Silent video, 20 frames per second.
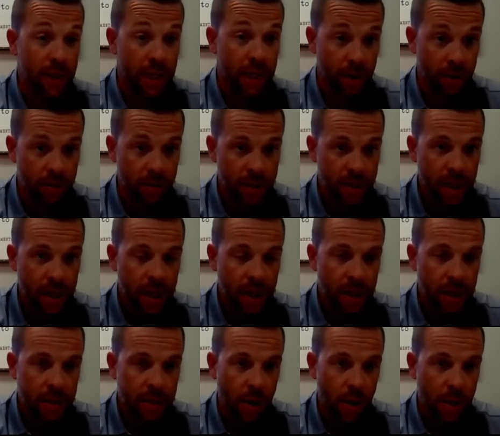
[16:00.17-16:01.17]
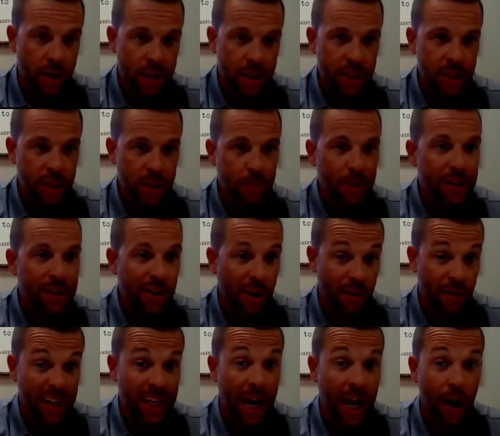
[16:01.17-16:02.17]
the years. So it just depends
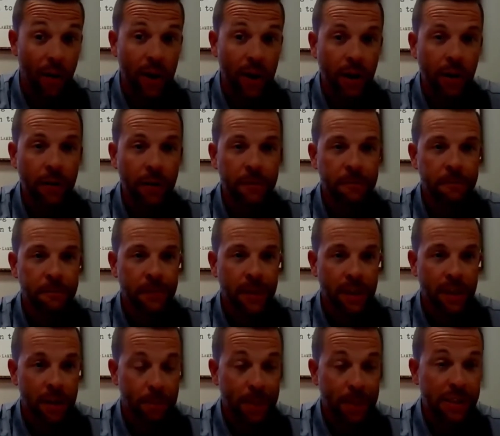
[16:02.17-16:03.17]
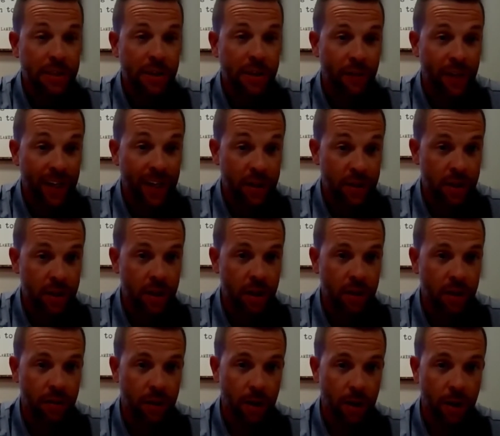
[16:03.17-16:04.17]
on the carrier, depends on
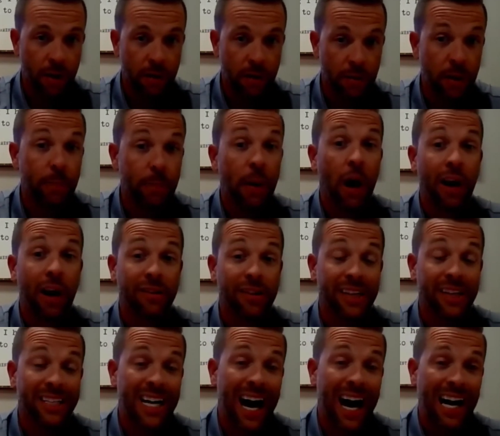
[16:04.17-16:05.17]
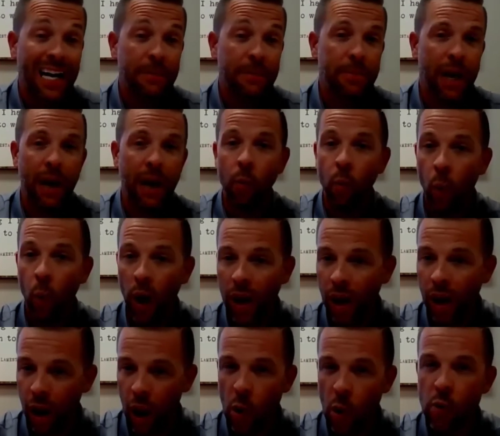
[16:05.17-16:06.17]
the policy type and
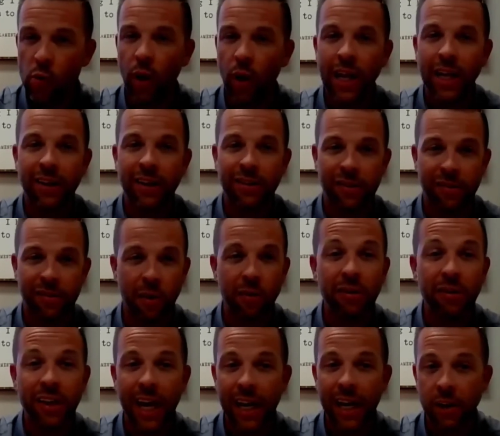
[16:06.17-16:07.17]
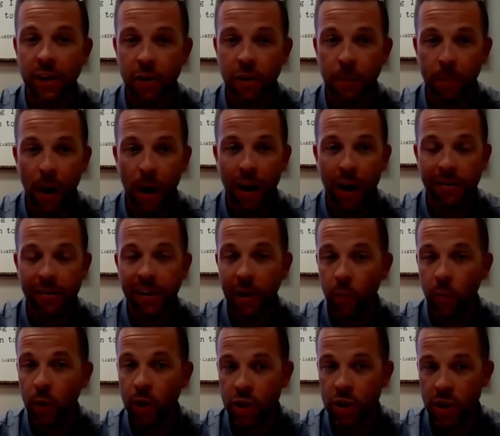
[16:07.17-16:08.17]
what loan rate is associated to the policy
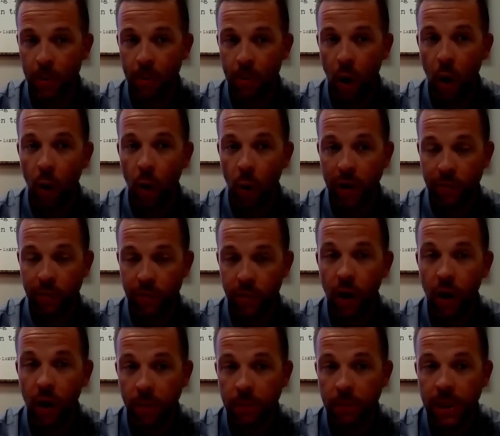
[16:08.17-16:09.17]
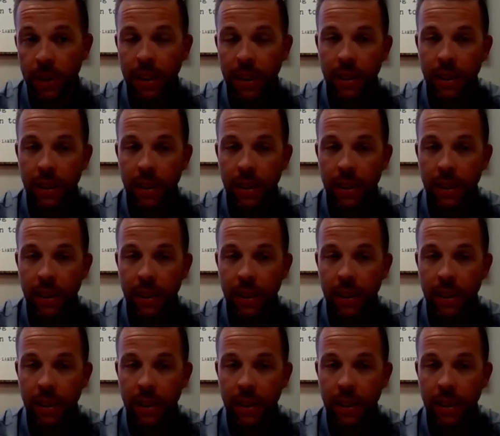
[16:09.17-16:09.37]
in which they're borrowing from.